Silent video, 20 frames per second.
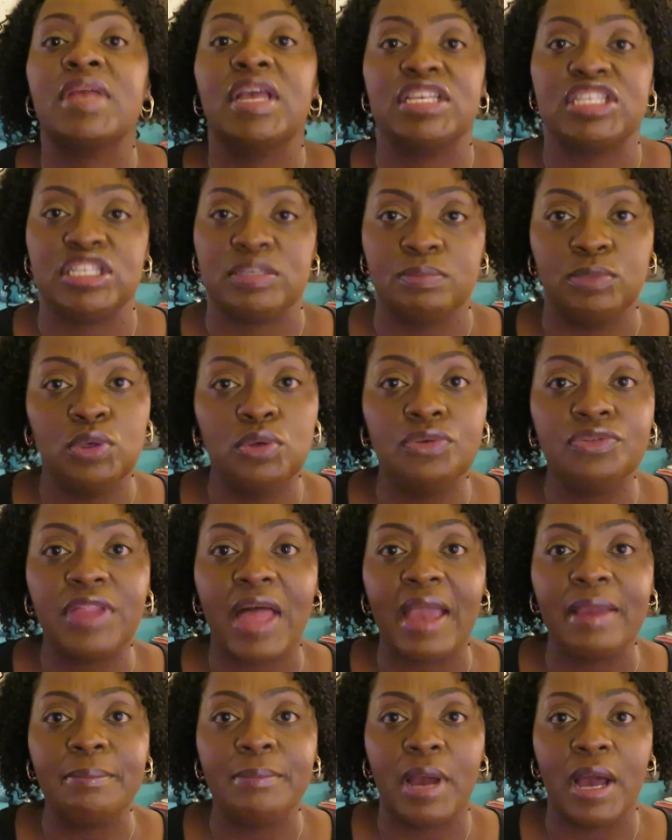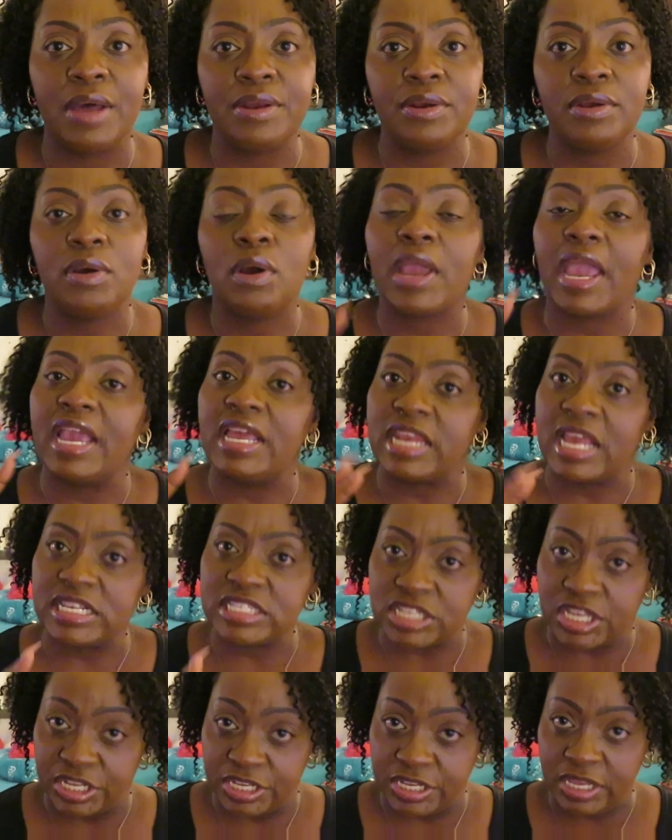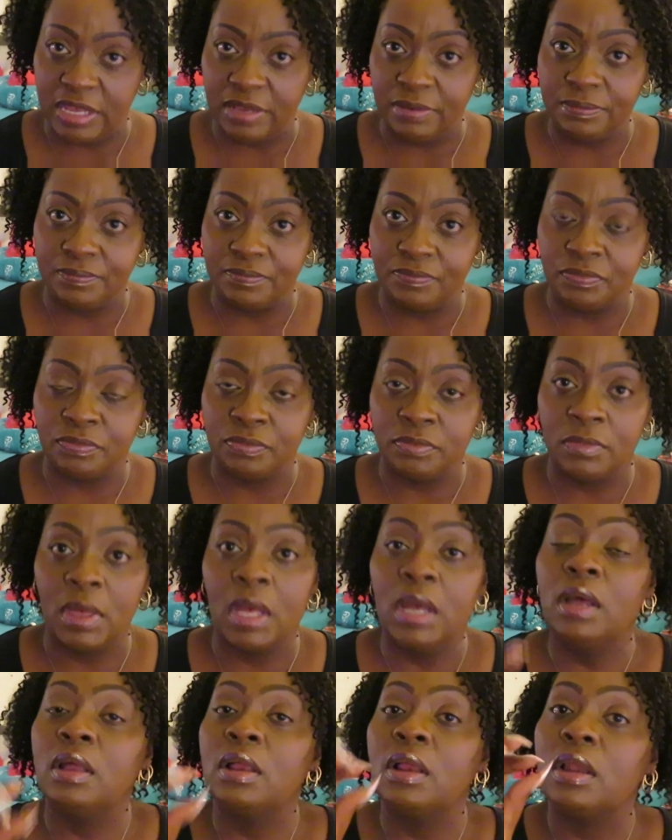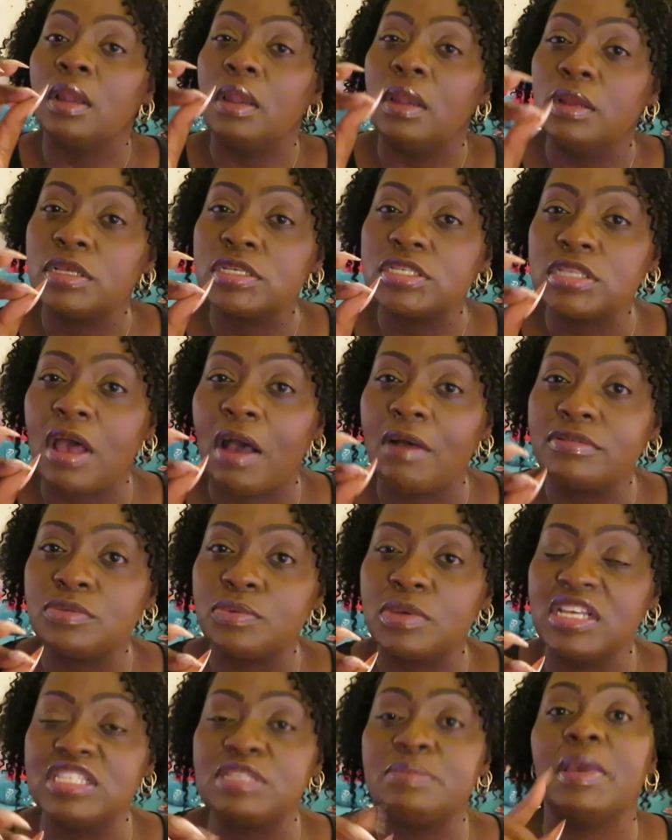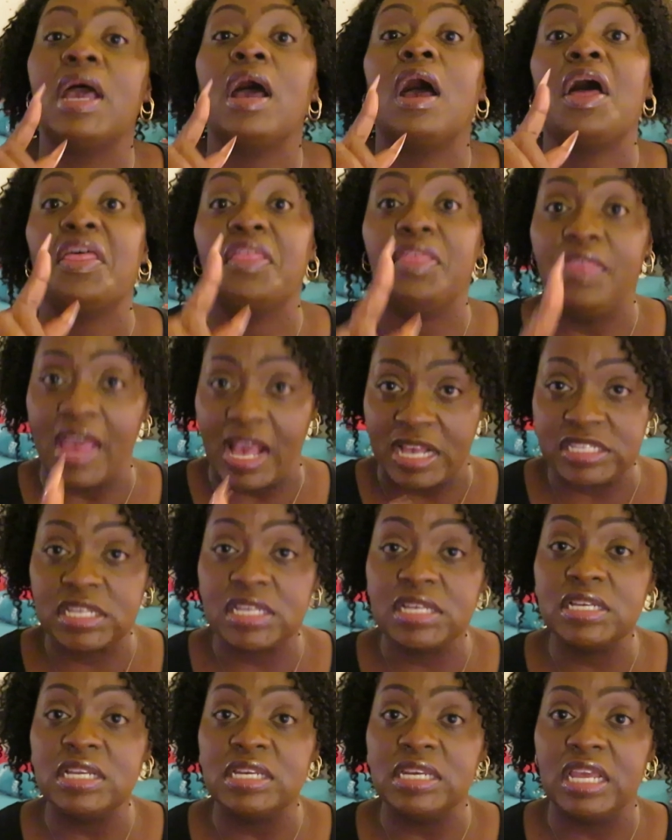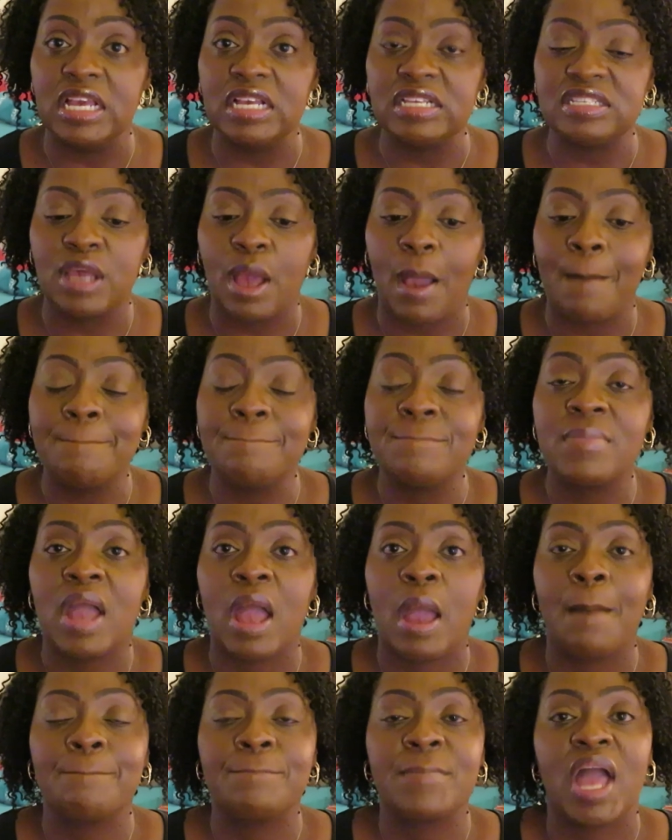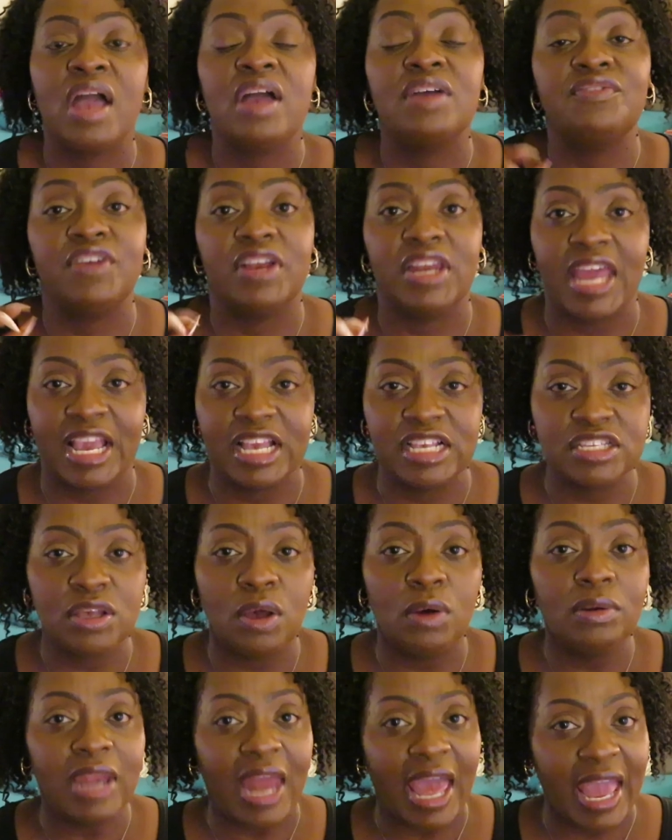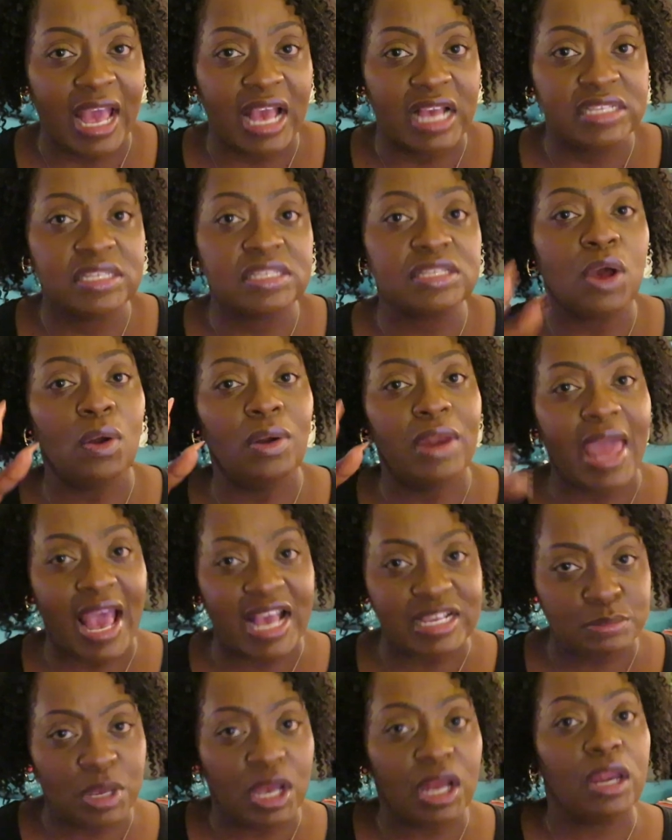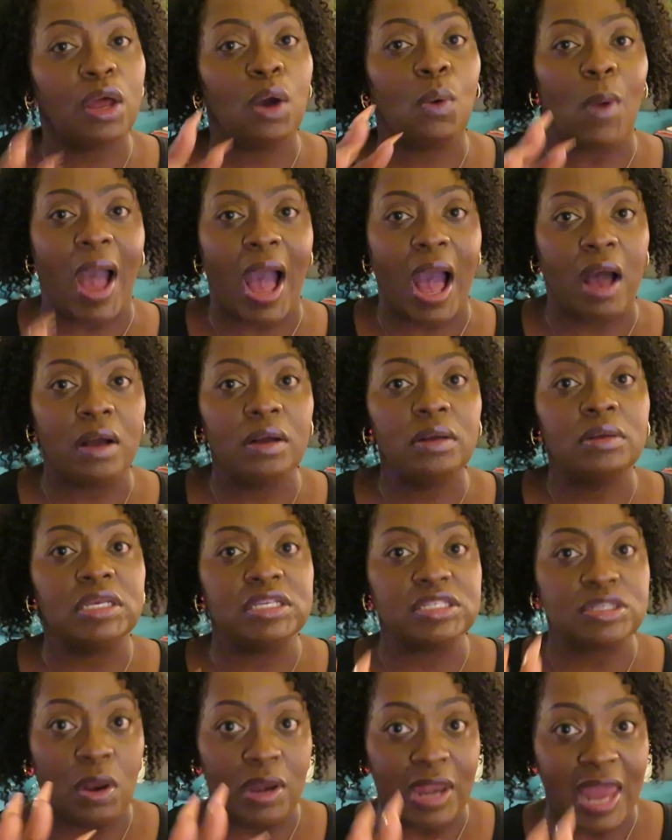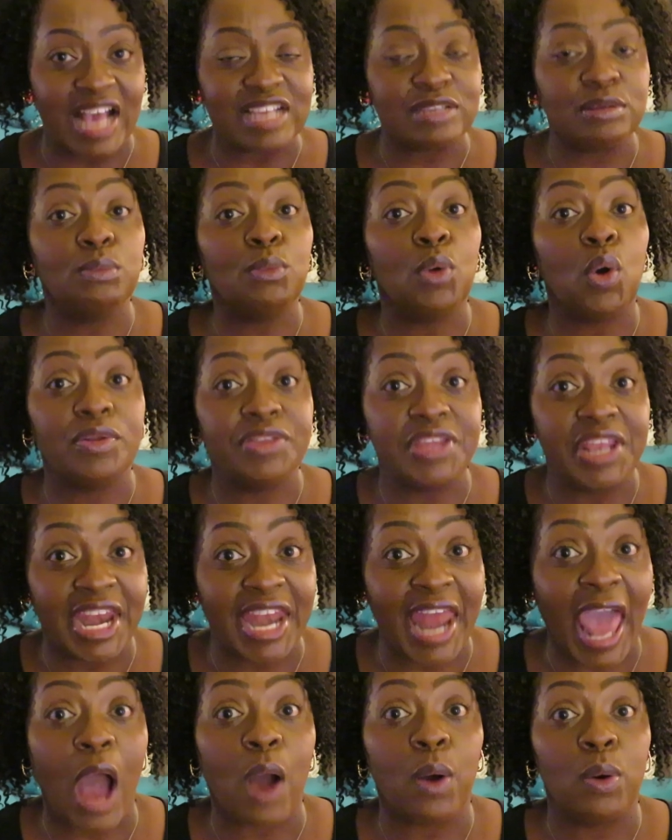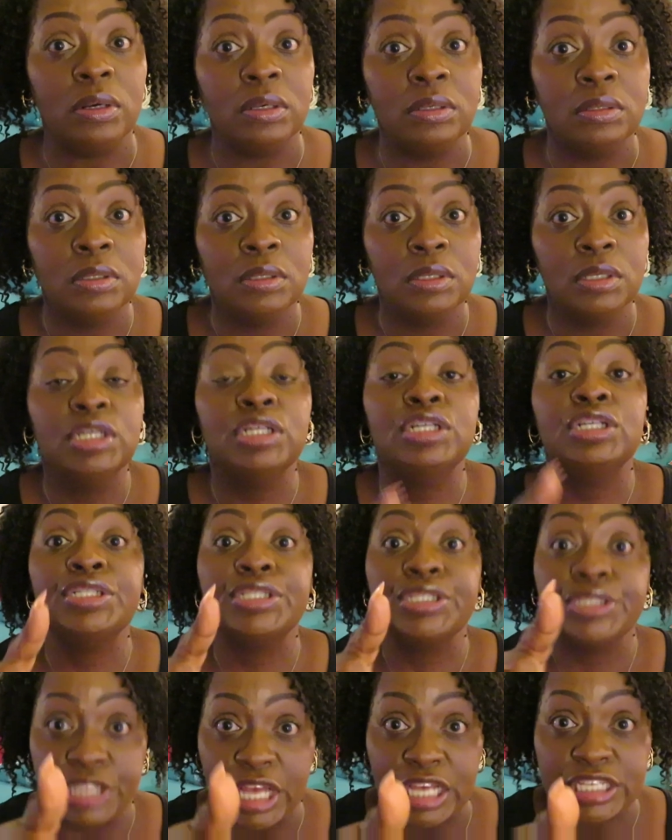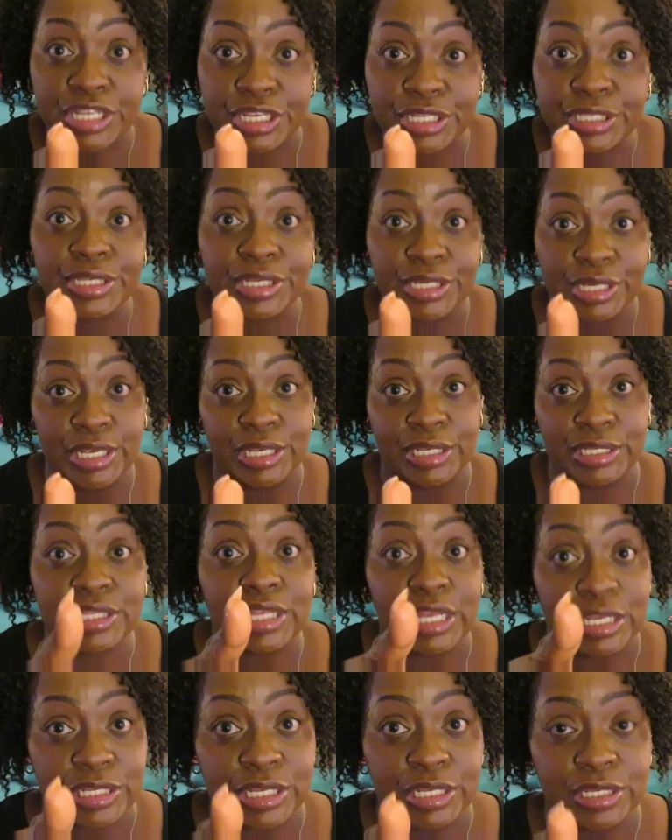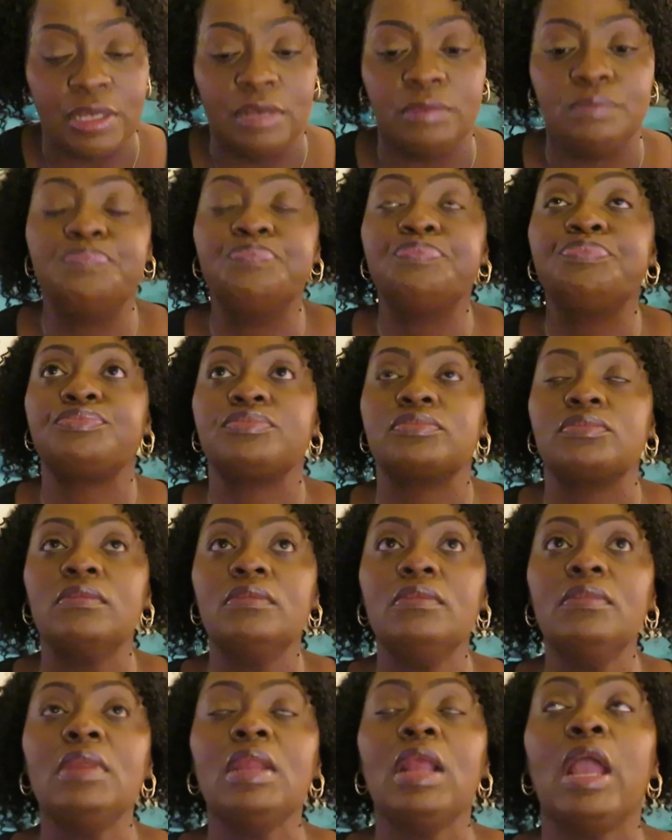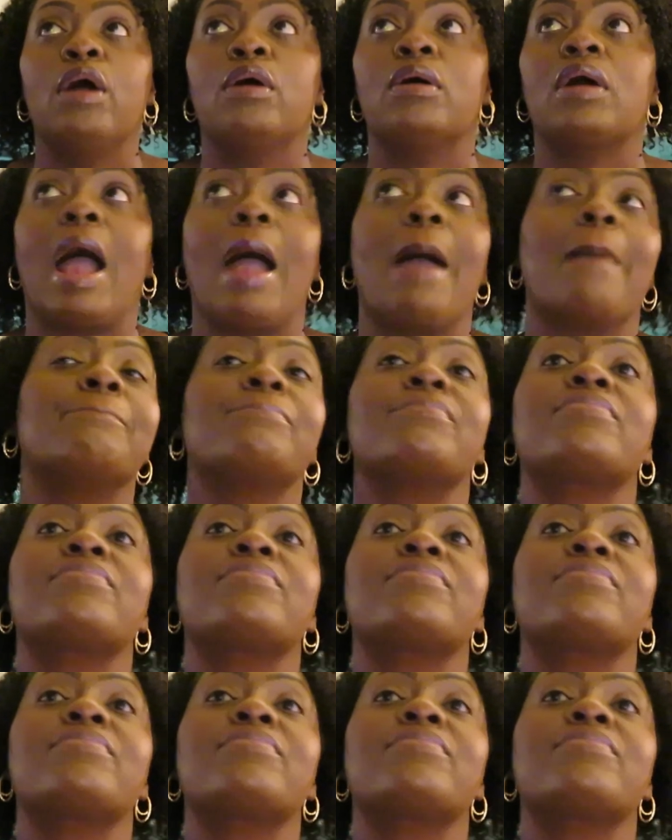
Smooth like butter. Okay, that's good. Little soft sweet smell. That's good, NYX, Feel like it's going to last. It's going to last me a little while. It's going to last me more than an hour. That's good, NYX, That's good. Okay.